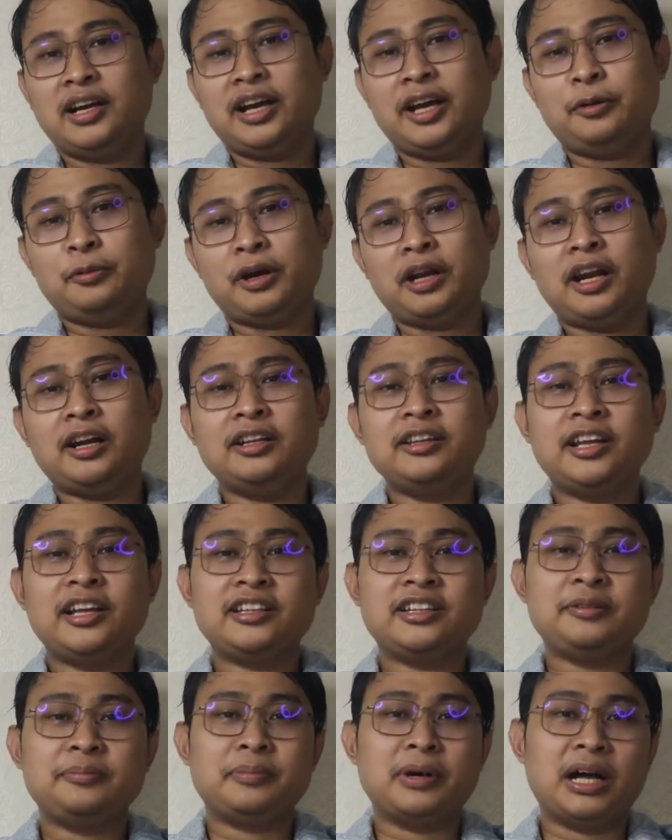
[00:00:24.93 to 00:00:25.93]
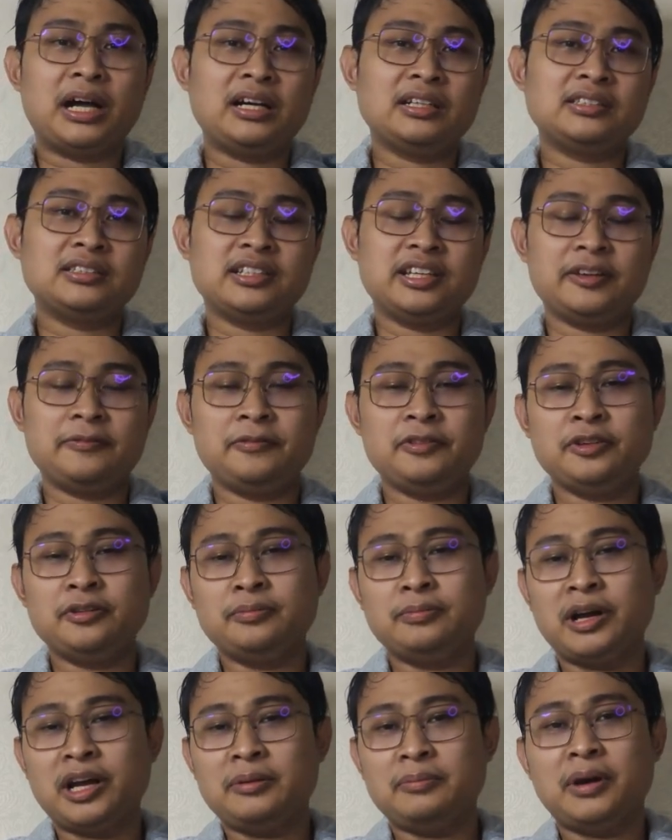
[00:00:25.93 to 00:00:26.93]
and 180 bucks if
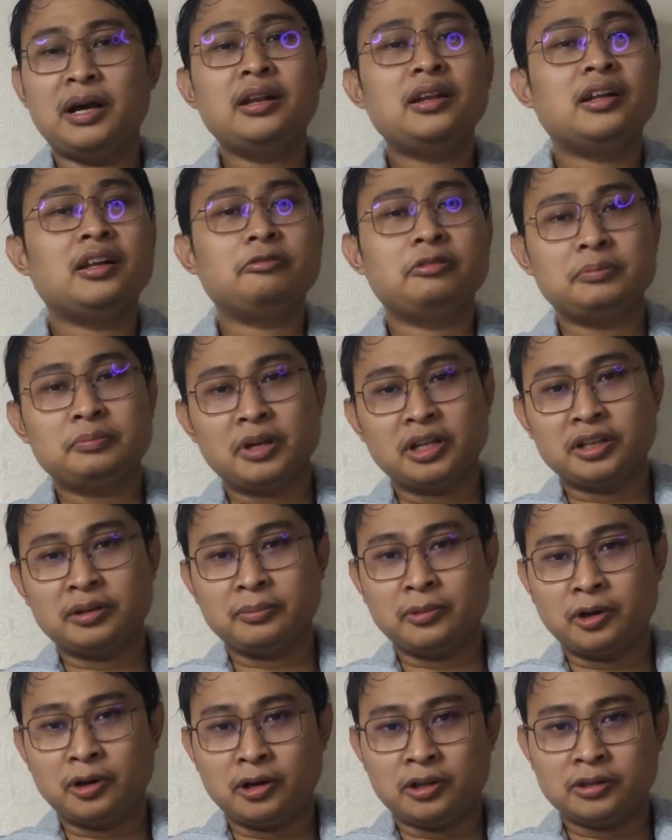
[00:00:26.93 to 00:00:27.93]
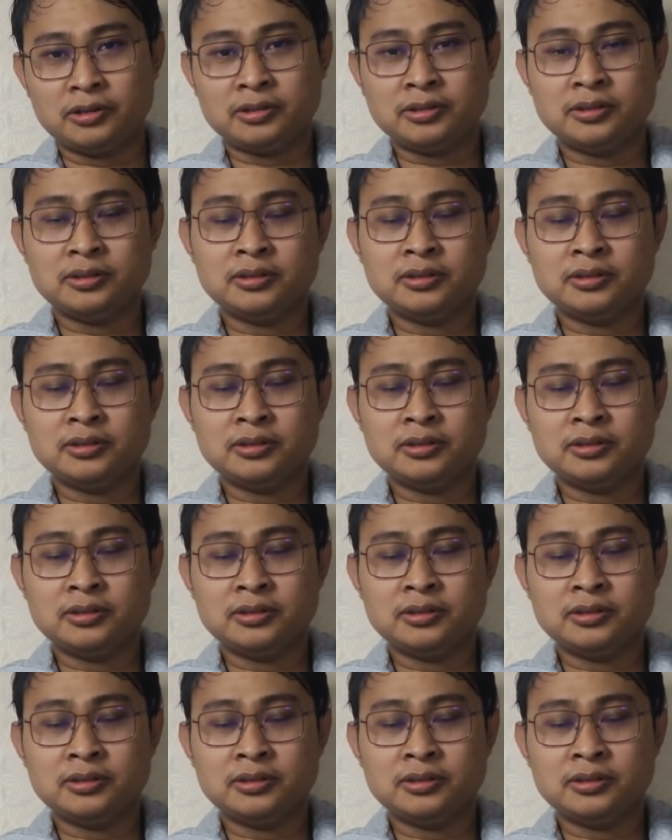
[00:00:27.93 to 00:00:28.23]
you buy bundle with motherboard.